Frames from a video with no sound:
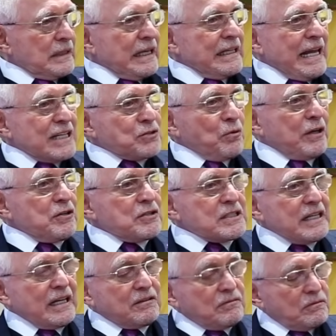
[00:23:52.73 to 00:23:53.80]
And that's why you
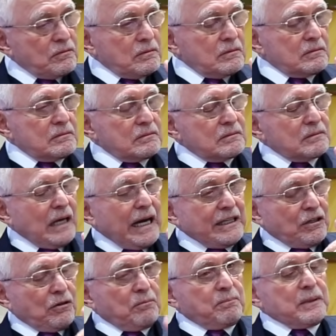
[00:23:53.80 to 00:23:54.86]
set,
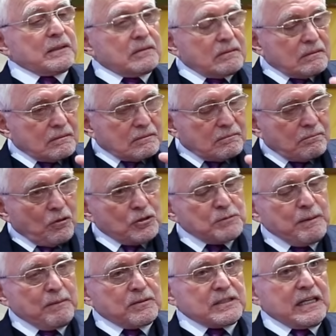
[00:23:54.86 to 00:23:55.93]
I don't, but
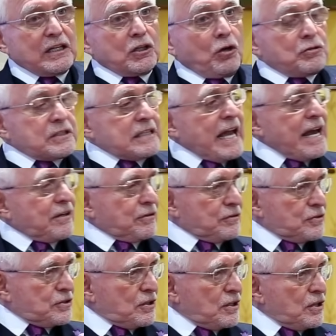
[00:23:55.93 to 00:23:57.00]
most people set low
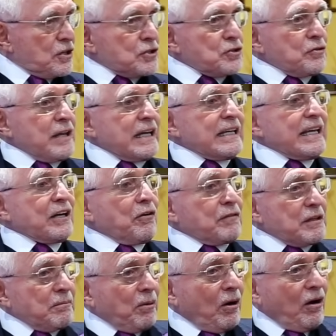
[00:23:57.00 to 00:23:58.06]
standards so they can get
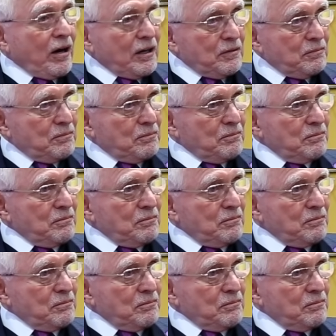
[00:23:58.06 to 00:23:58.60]
over the bar.